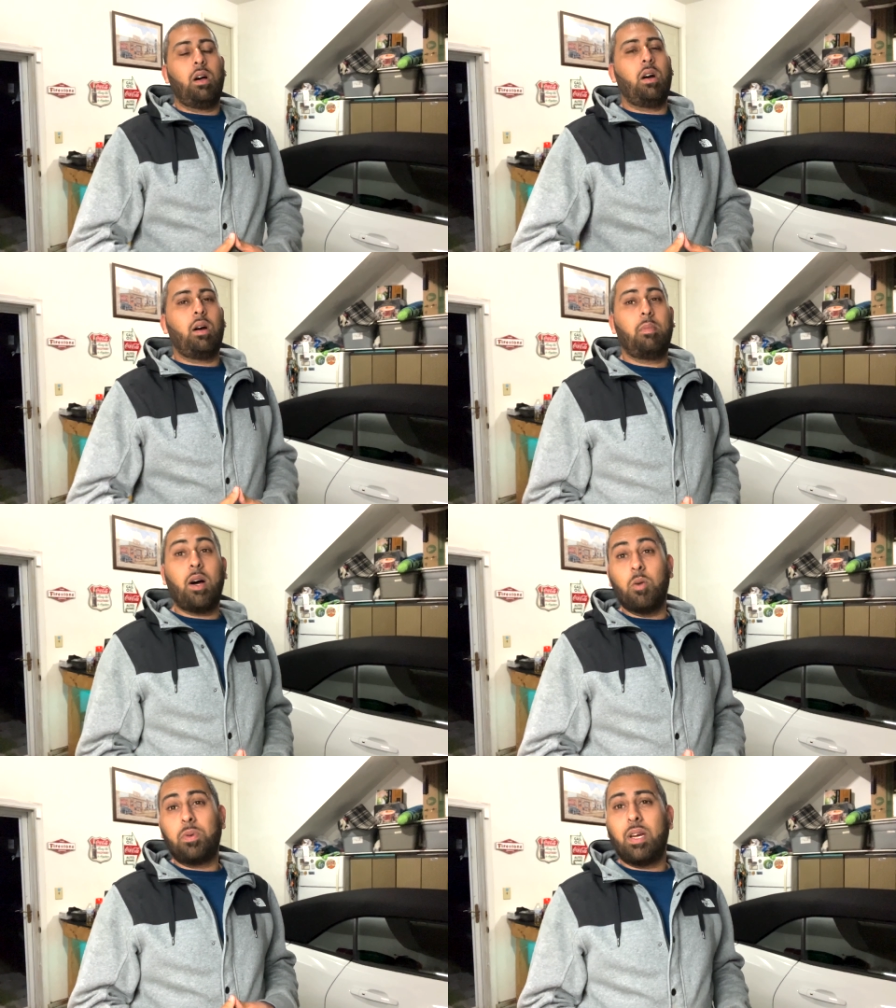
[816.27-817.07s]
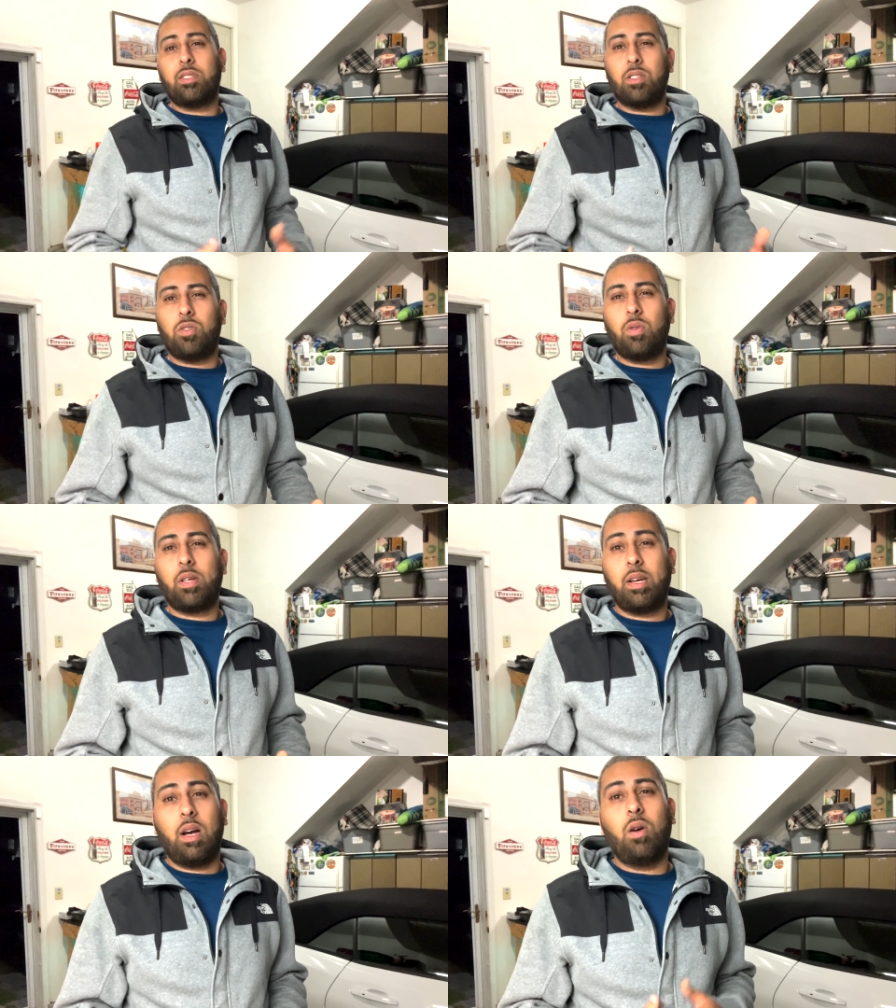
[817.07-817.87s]
I hope you guys
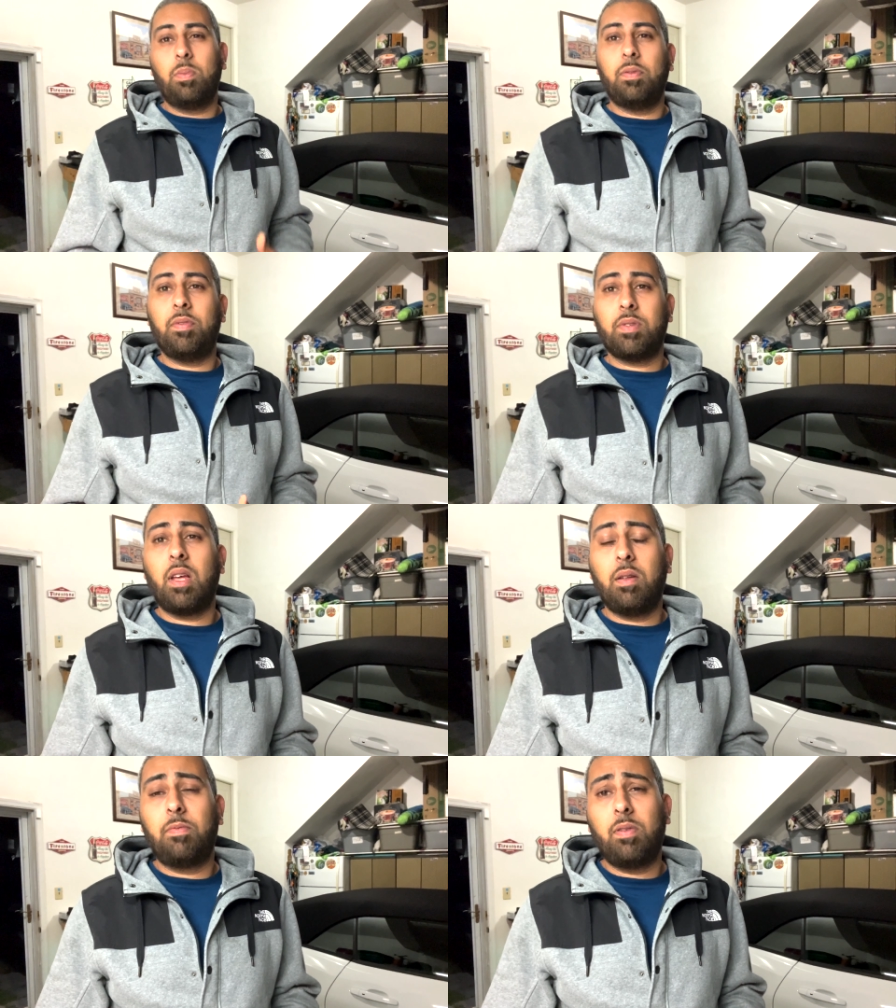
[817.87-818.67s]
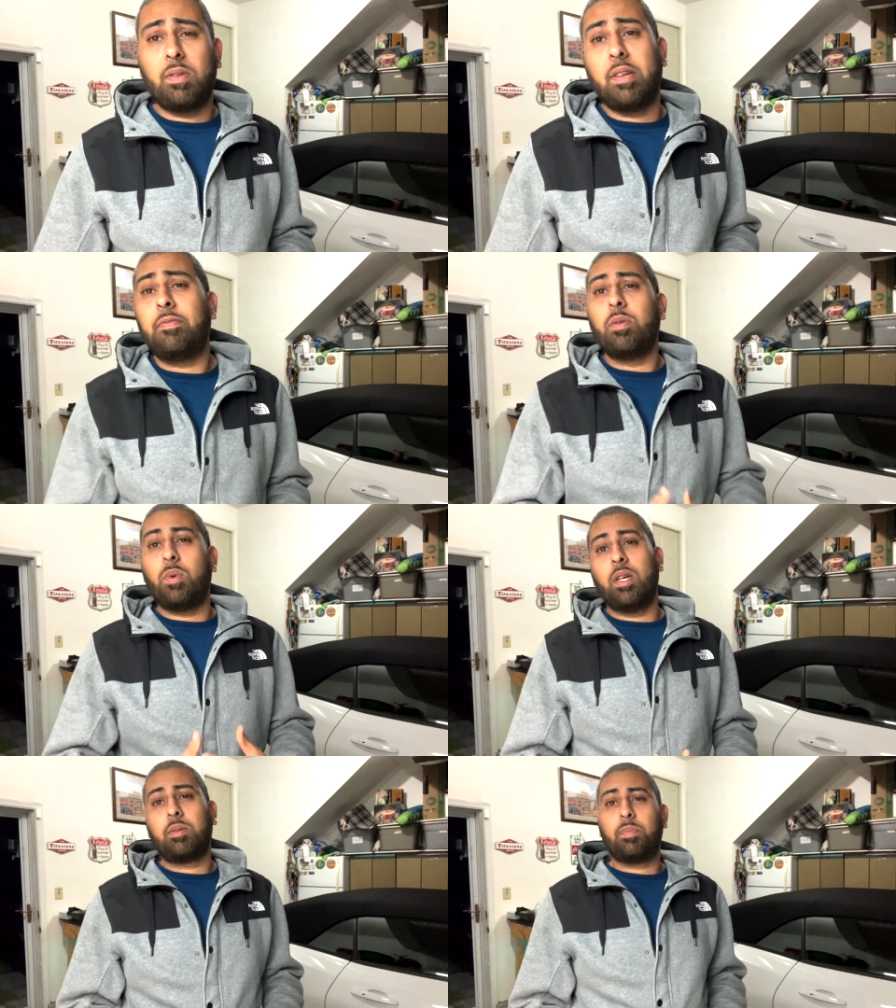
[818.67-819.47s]
enjoyed it. I hope it was helpful. And if it
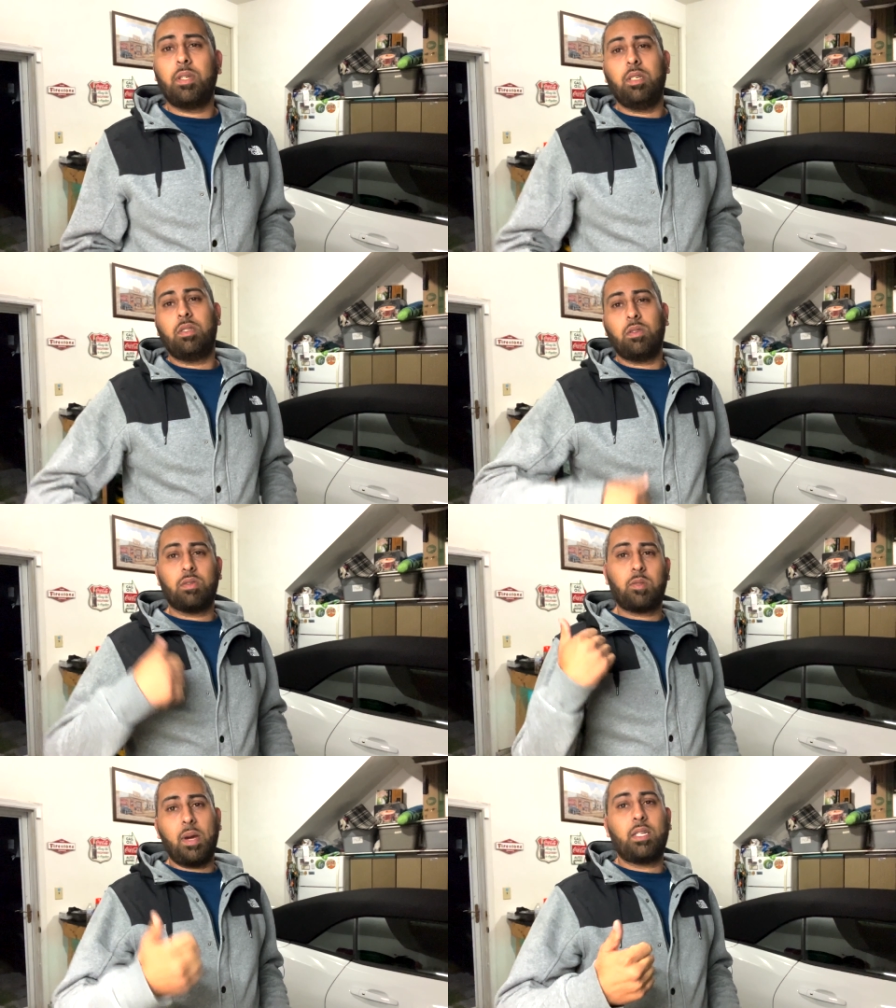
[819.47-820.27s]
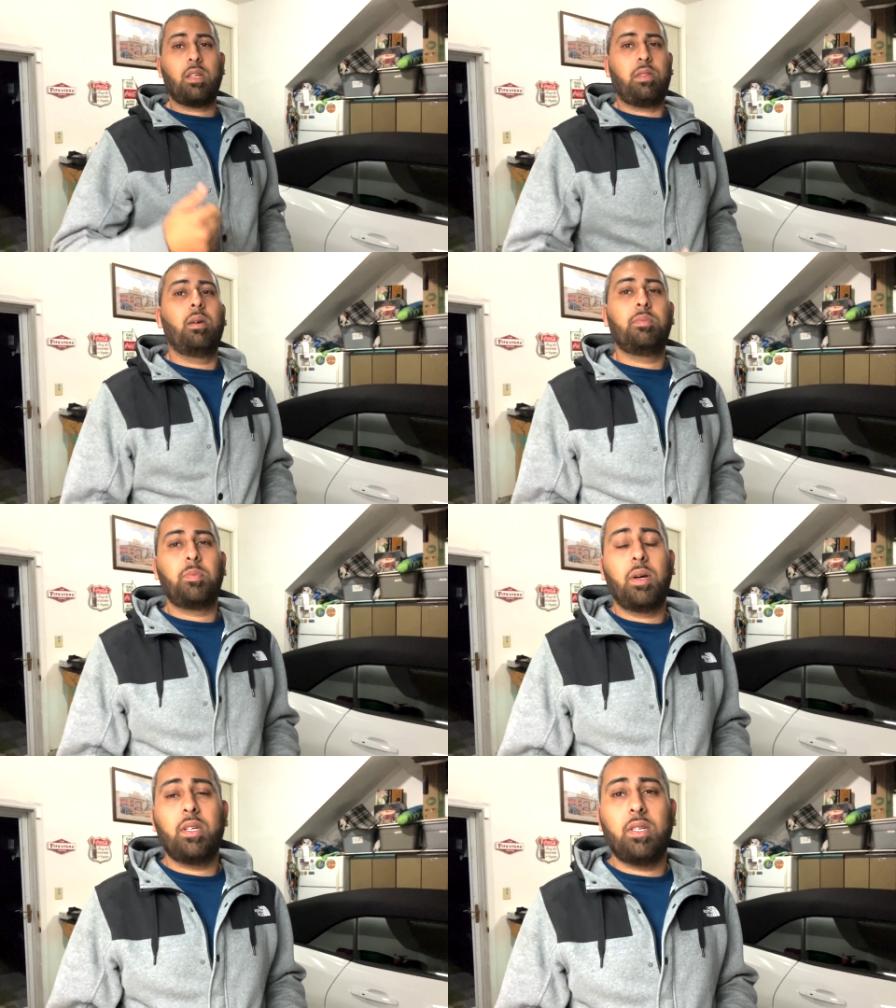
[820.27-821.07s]
was, please, you know, smash that thumbs
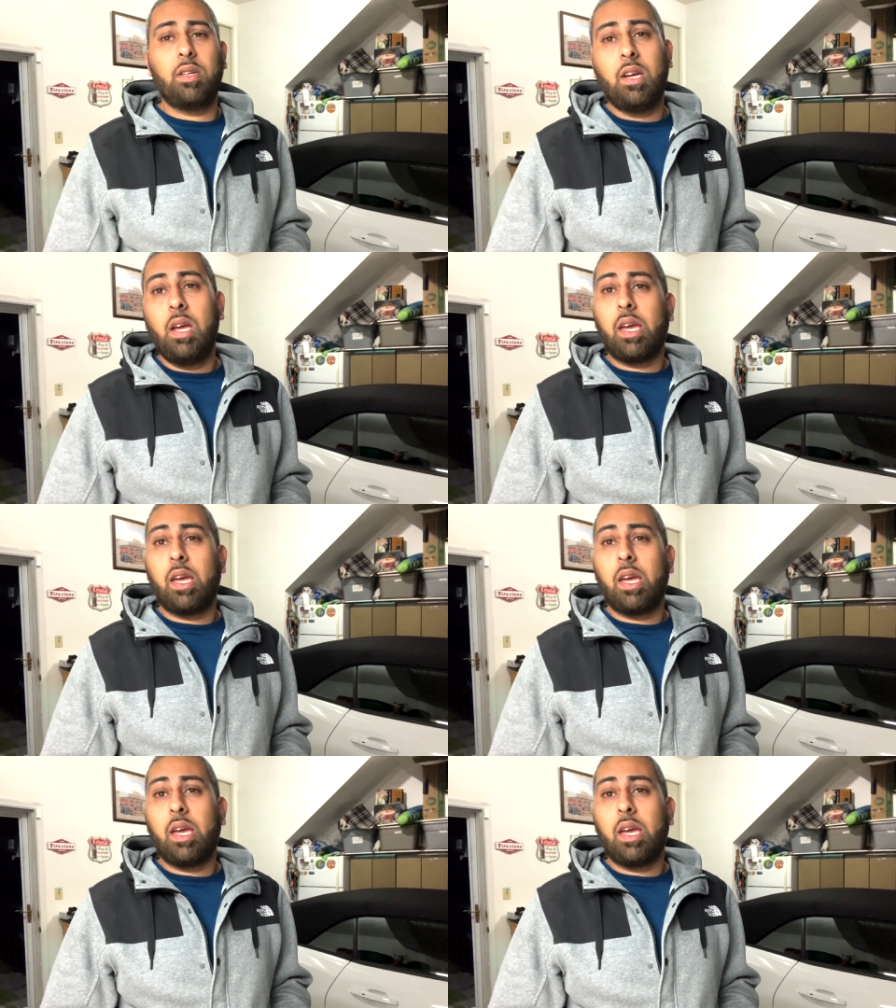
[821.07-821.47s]
button.